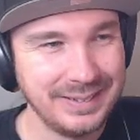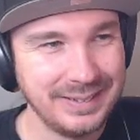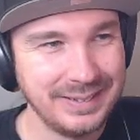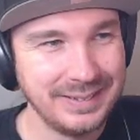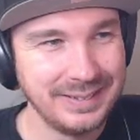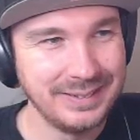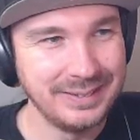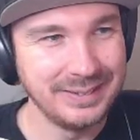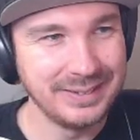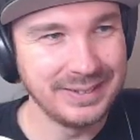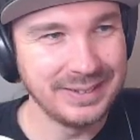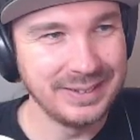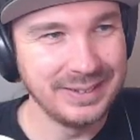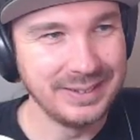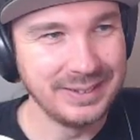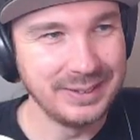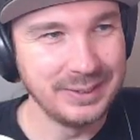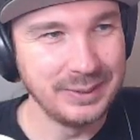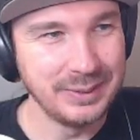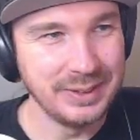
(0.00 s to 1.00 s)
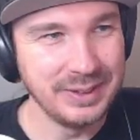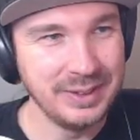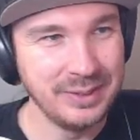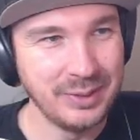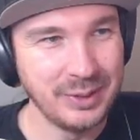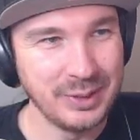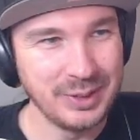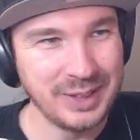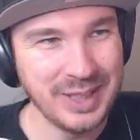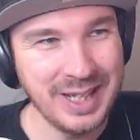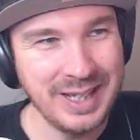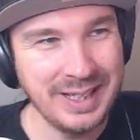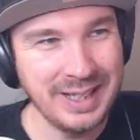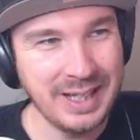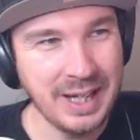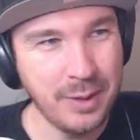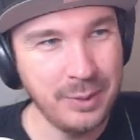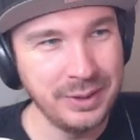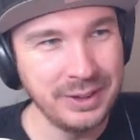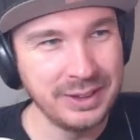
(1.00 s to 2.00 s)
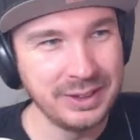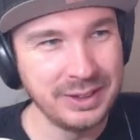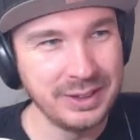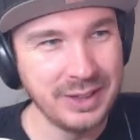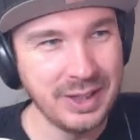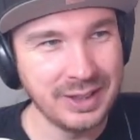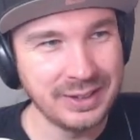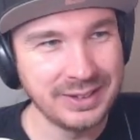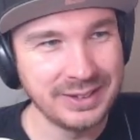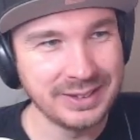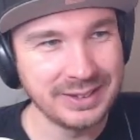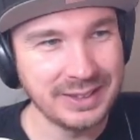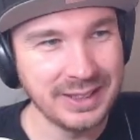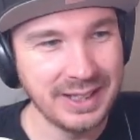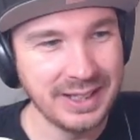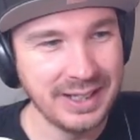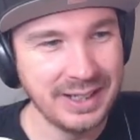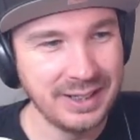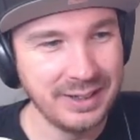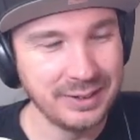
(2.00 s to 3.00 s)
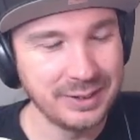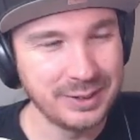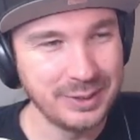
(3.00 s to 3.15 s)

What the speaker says: Oh, he's going to do an Evo. Dang, I wanted to knock this guy out,